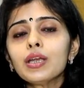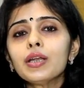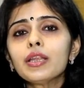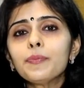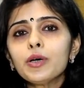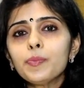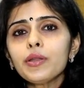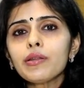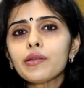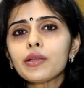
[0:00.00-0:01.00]
The
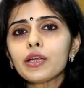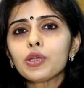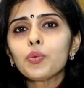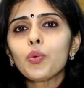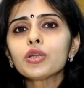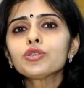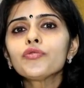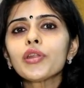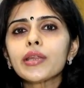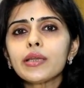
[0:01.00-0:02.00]
purpose is that you want to
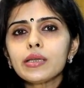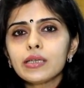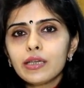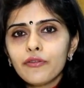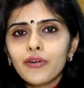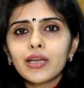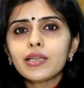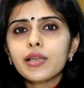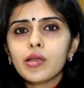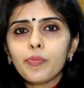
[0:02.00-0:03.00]
facilitate the
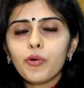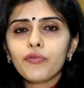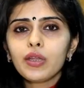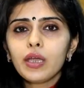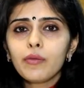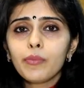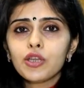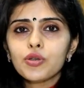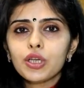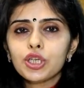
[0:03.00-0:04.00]
final step of the egg
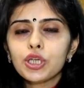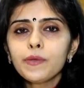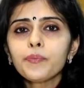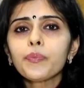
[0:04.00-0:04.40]
maturation,